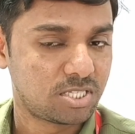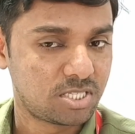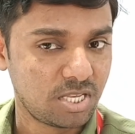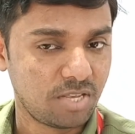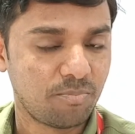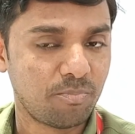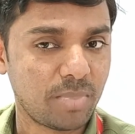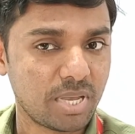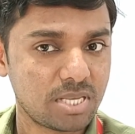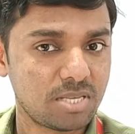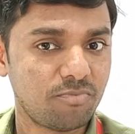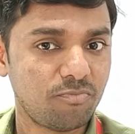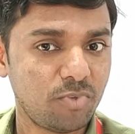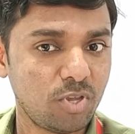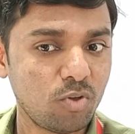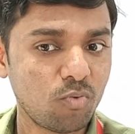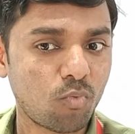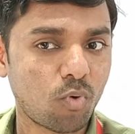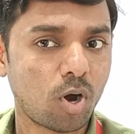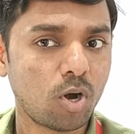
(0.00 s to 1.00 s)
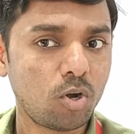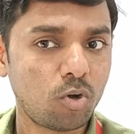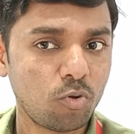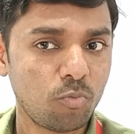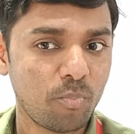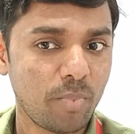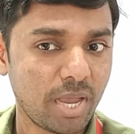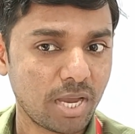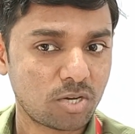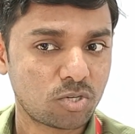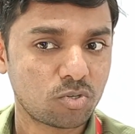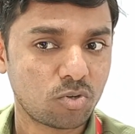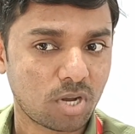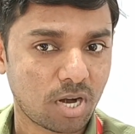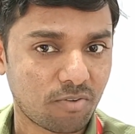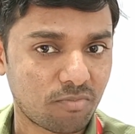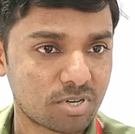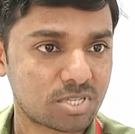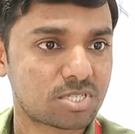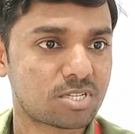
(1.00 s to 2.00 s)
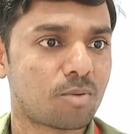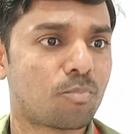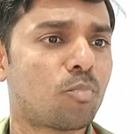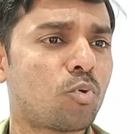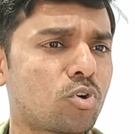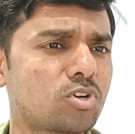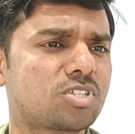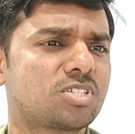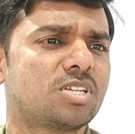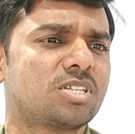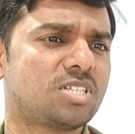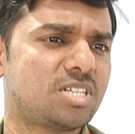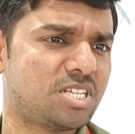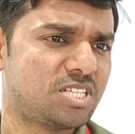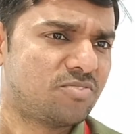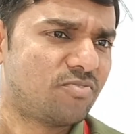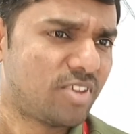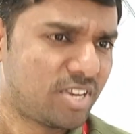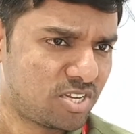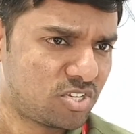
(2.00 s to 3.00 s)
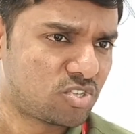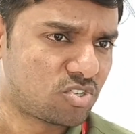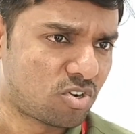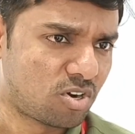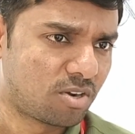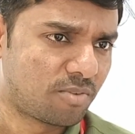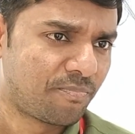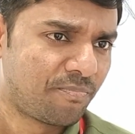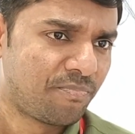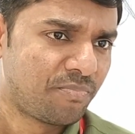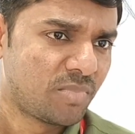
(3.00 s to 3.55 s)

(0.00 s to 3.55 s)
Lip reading: See, we want to make sure our support structure is very strong.